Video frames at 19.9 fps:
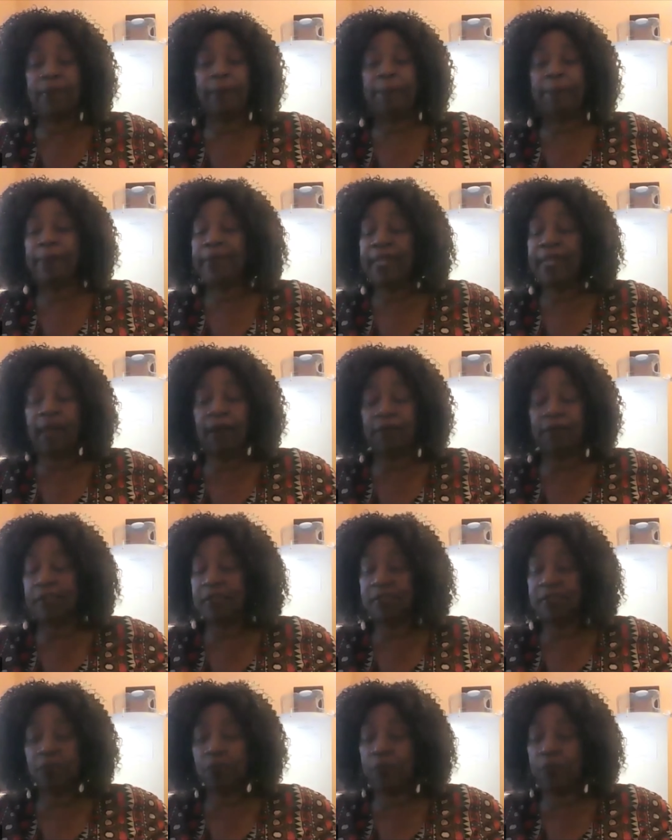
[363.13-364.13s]
up and down
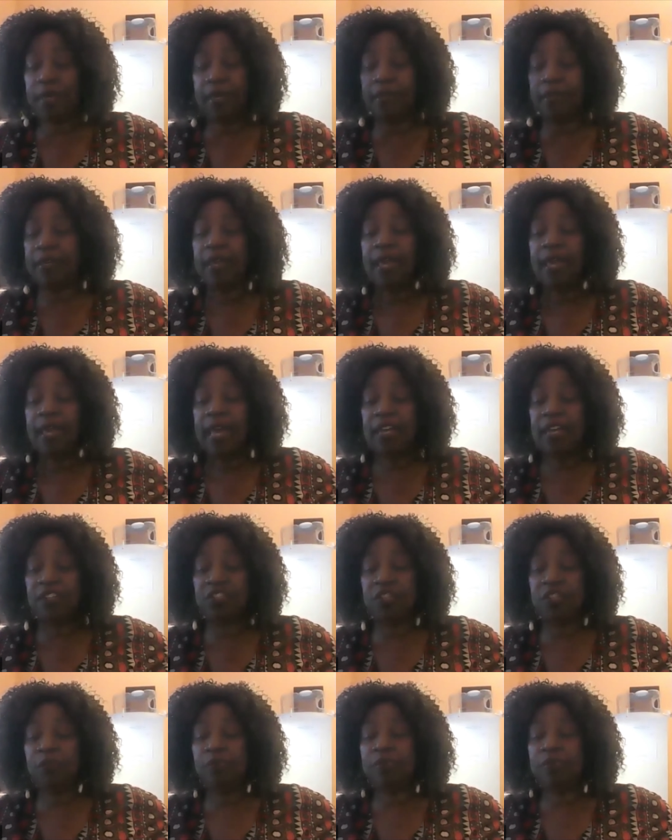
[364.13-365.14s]
in the wind as
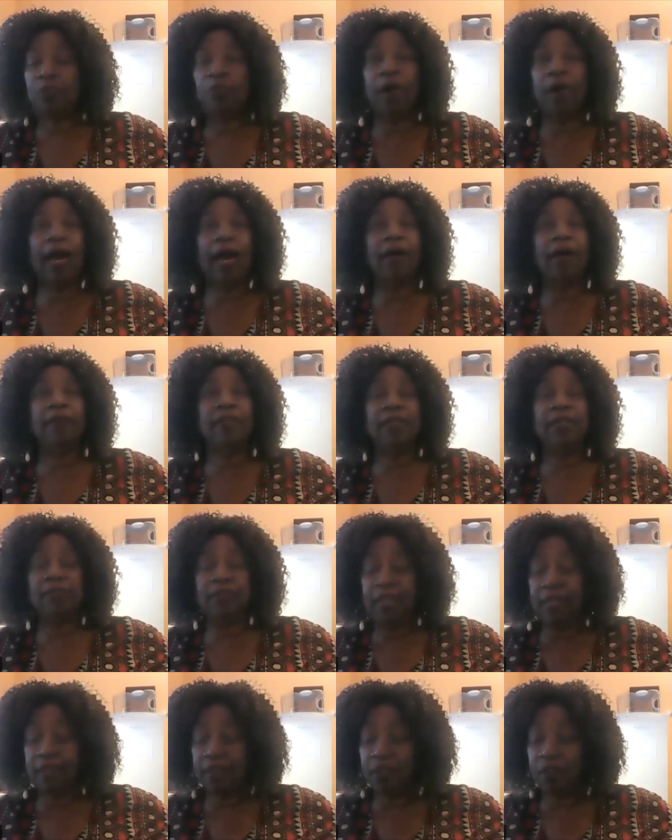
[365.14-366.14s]
she was wildly
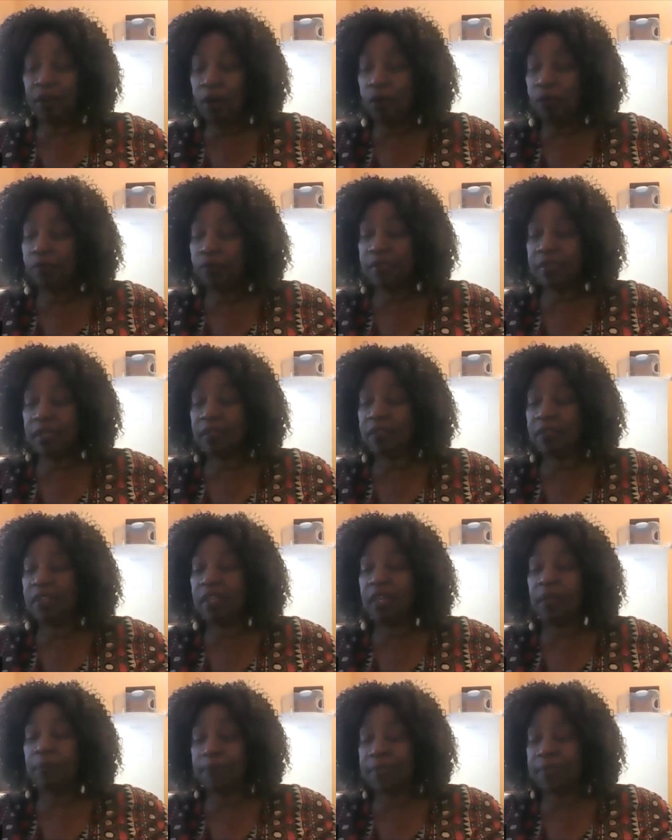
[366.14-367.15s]
digging holes and
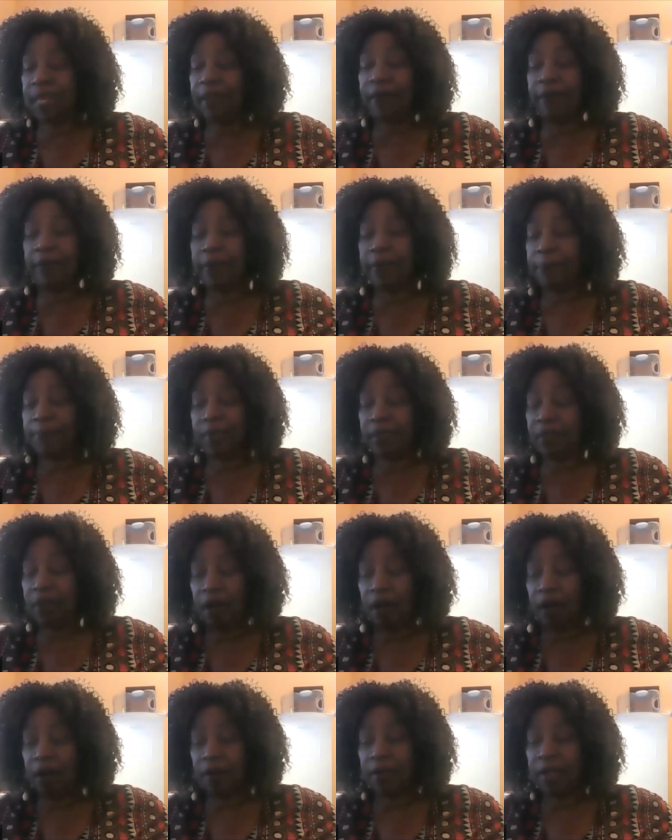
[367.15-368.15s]
tearing up the
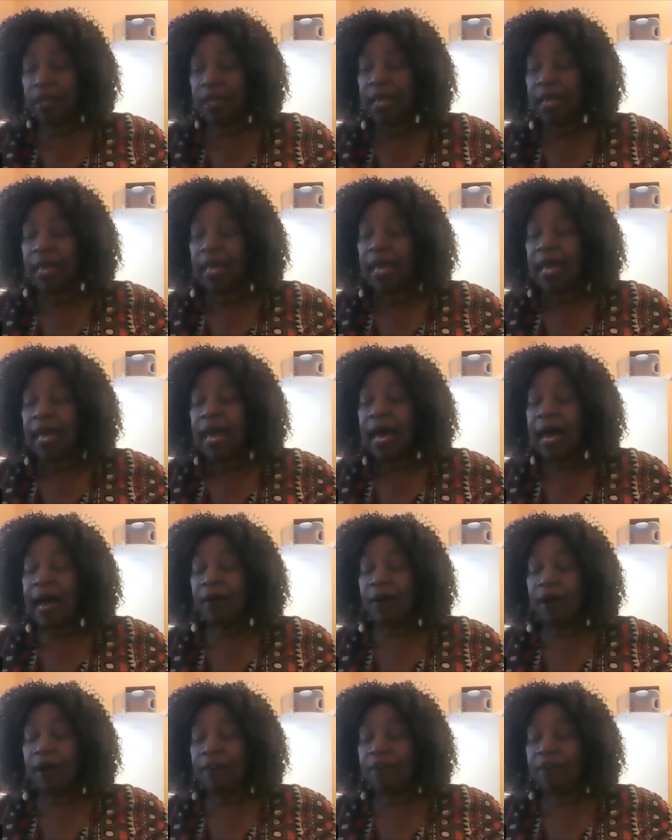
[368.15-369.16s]
yard?
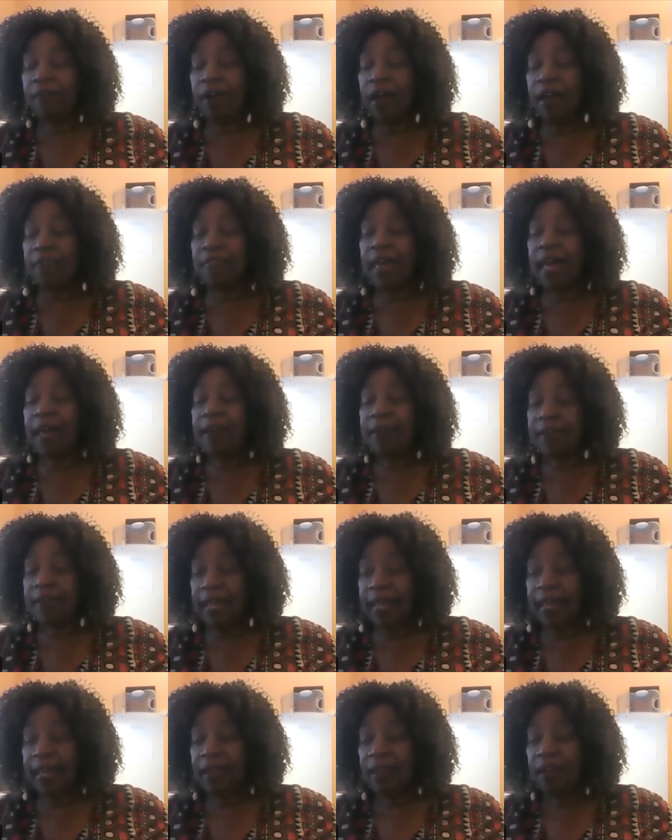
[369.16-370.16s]
However, on that
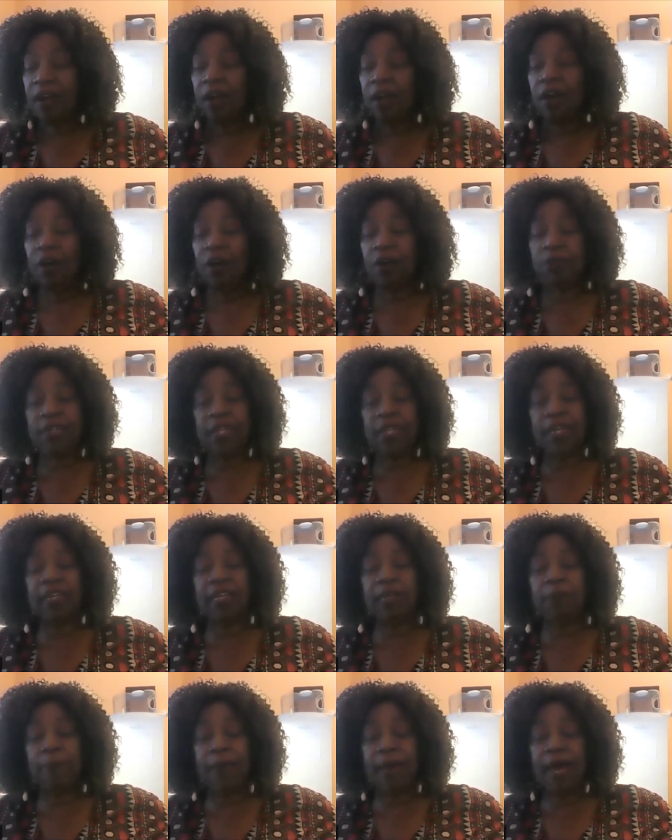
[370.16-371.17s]
day, her
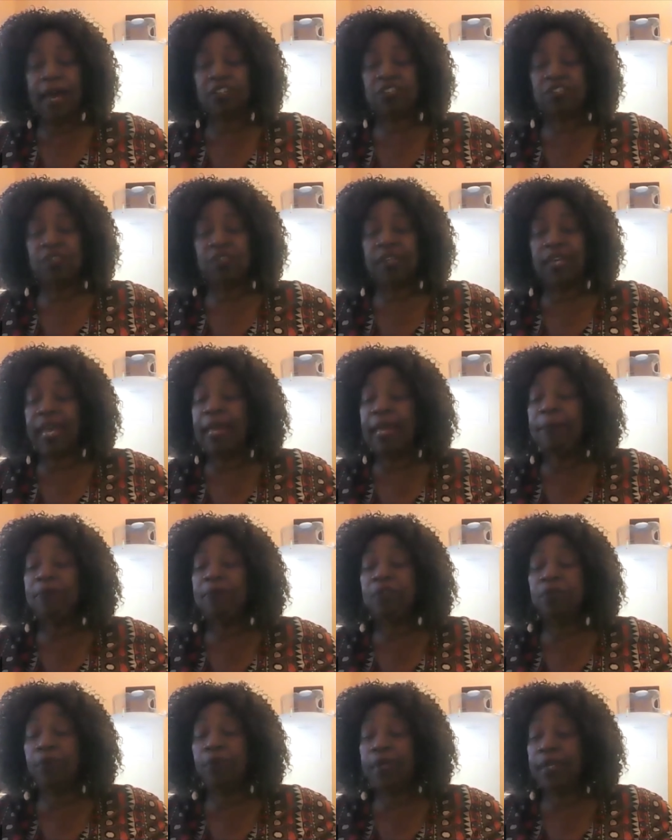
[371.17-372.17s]
digging passion came
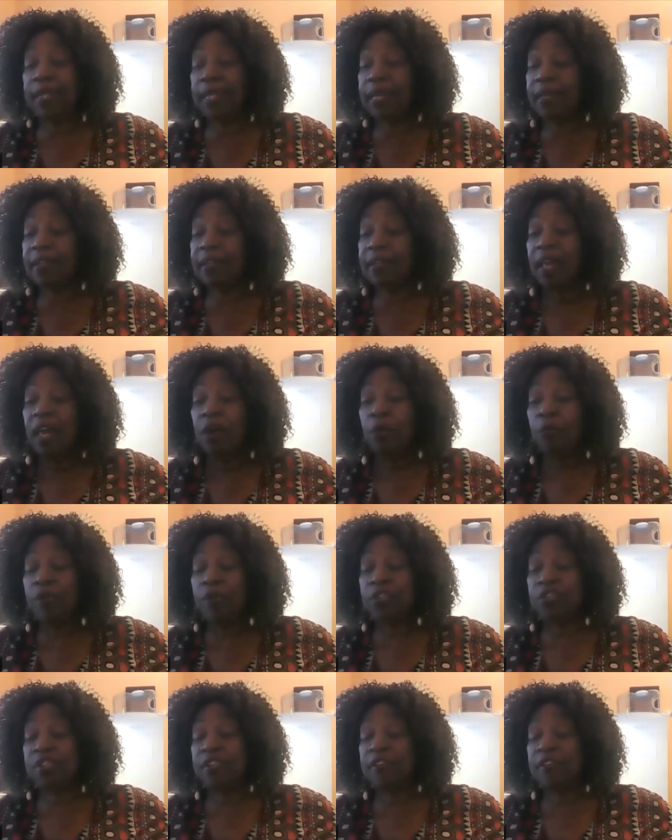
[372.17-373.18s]
to an end
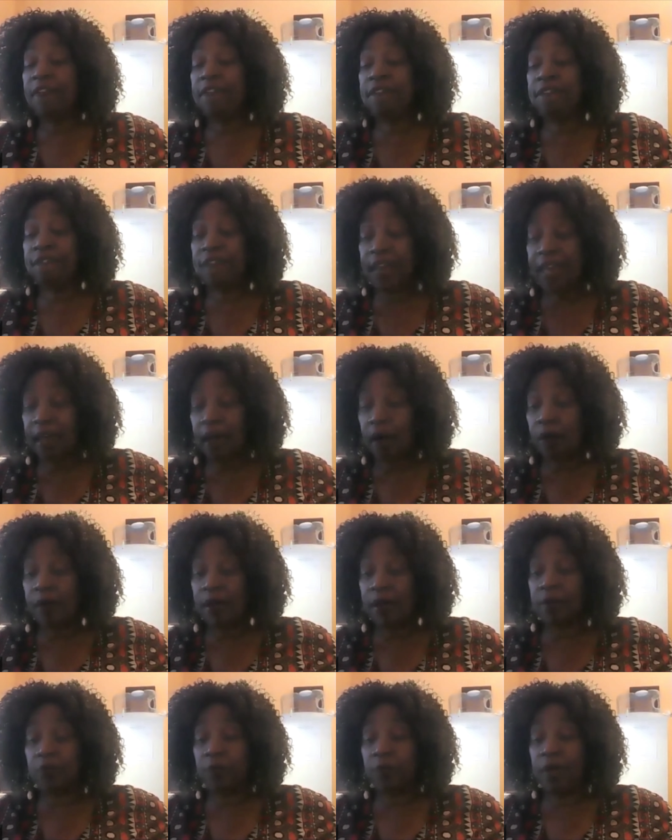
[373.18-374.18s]
when she fell
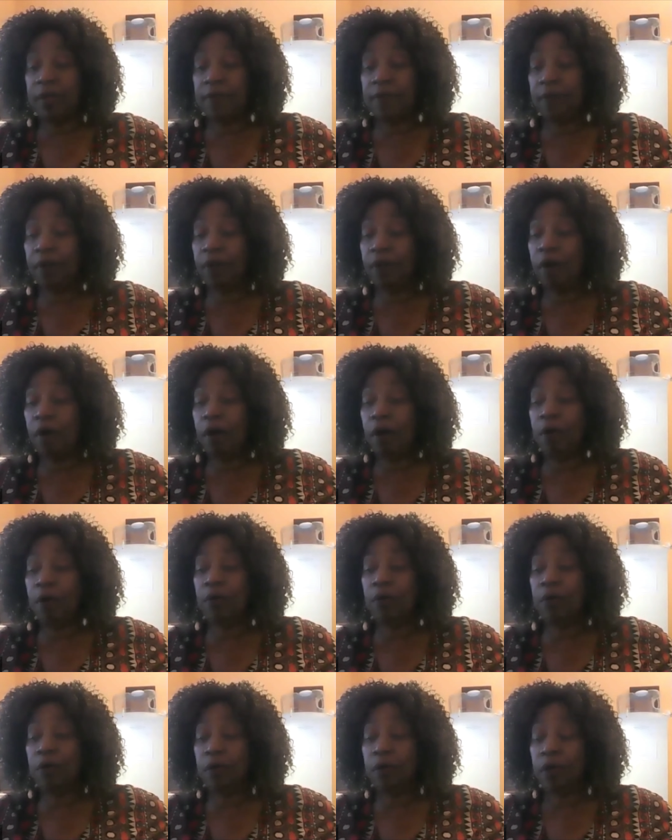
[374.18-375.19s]
in one of her
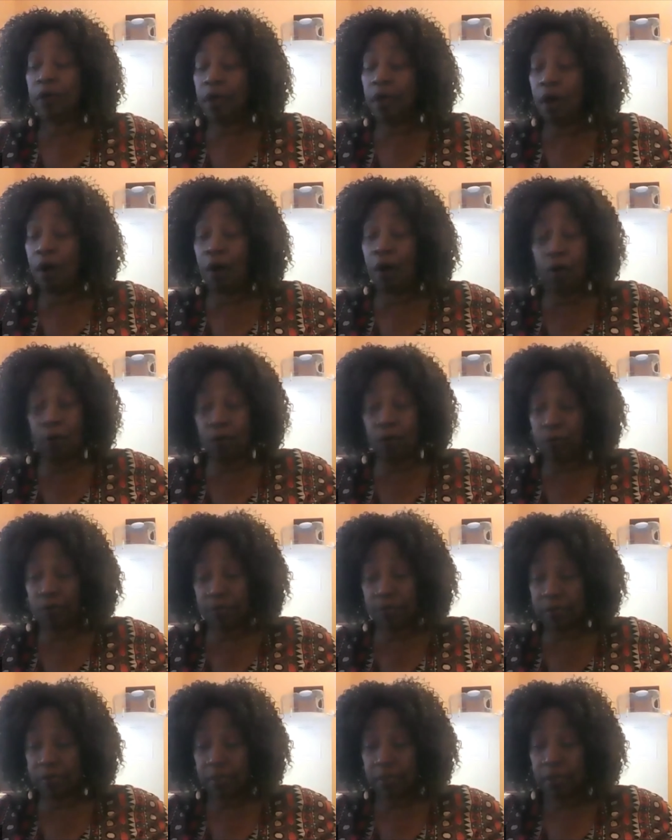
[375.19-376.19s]
hole,
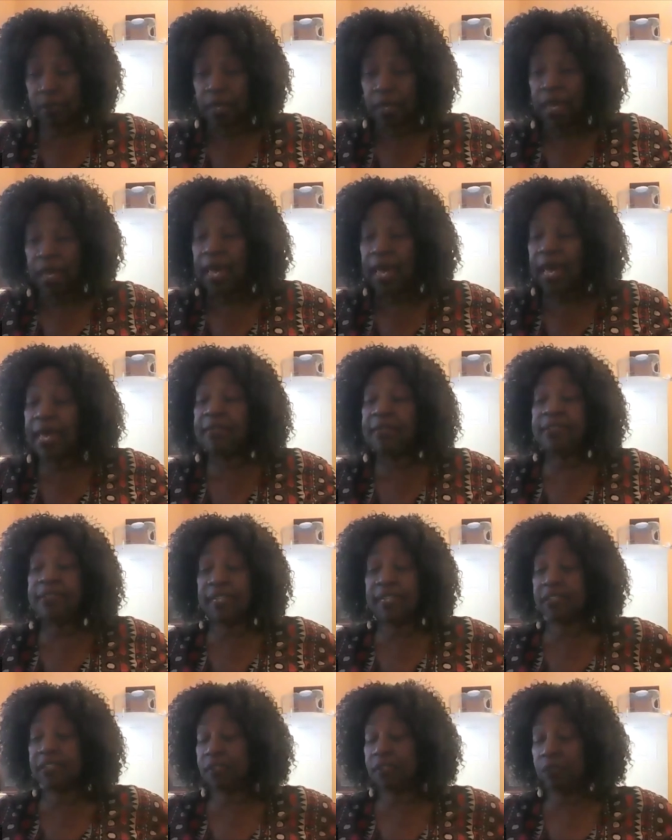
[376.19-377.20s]
holes and
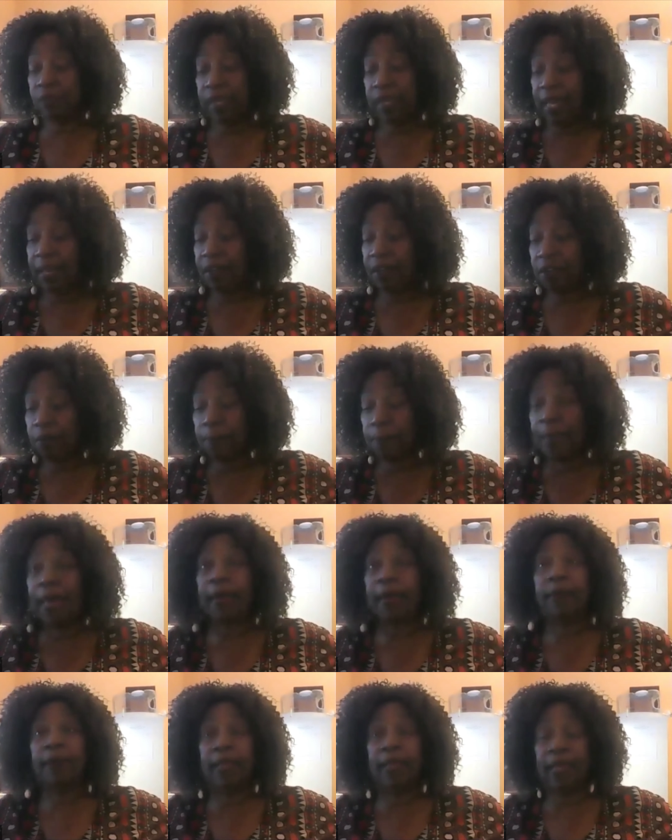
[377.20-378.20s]
dislocated her
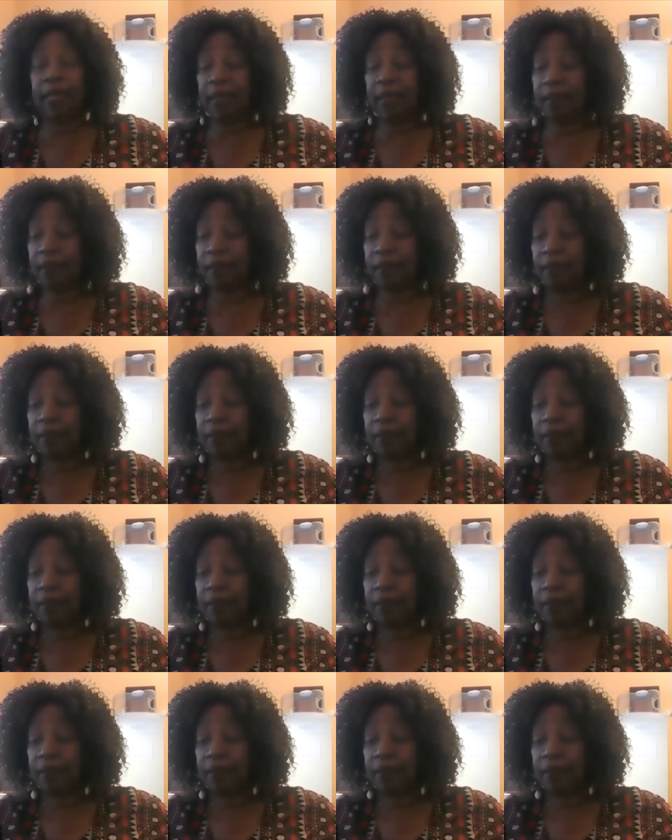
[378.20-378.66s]
back leg.